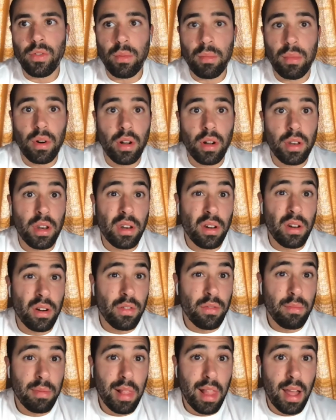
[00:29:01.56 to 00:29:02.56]
of them are on the
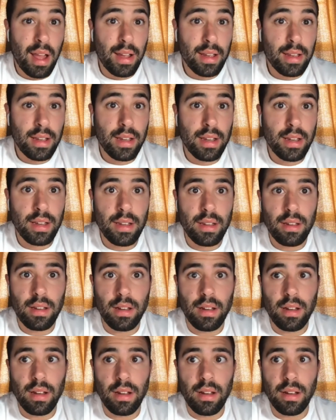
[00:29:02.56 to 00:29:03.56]
nerve block.
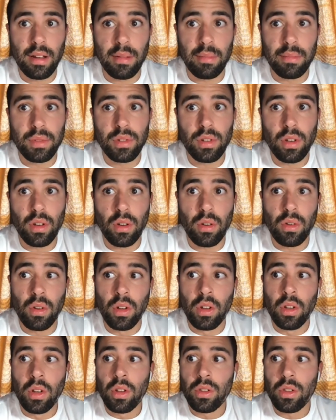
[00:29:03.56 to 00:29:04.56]
So
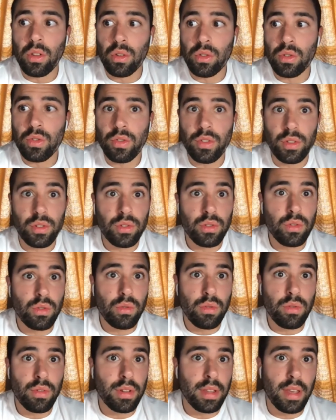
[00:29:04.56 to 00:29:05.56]
those first
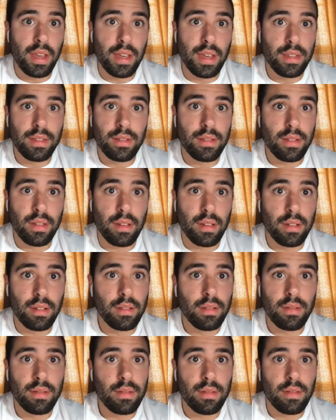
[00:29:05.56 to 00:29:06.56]
2-3 days,
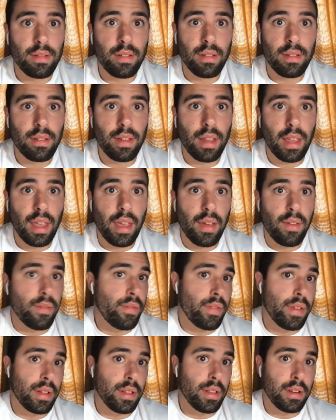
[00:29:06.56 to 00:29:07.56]
they can't even
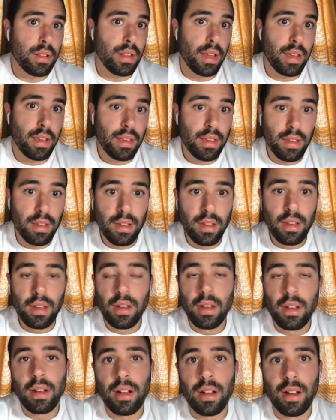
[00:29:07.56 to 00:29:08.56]
feel their leg,
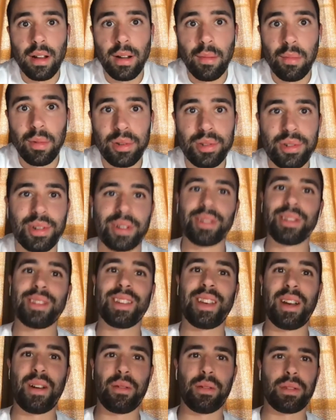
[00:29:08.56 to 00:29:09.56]
which is,
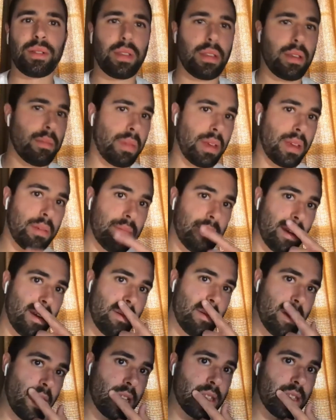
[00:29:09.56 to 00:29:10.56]
I always think, I'm like,
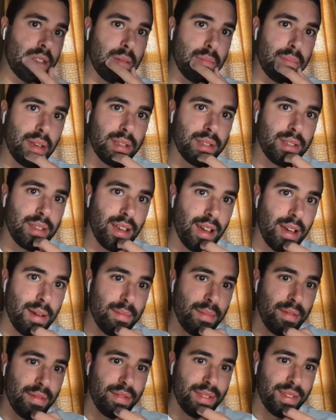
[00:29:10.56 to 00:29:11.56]
maybe that's the best
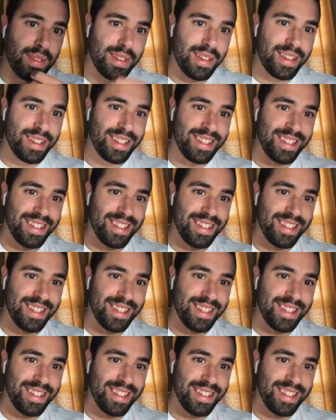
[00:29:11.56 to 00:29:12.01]
time if you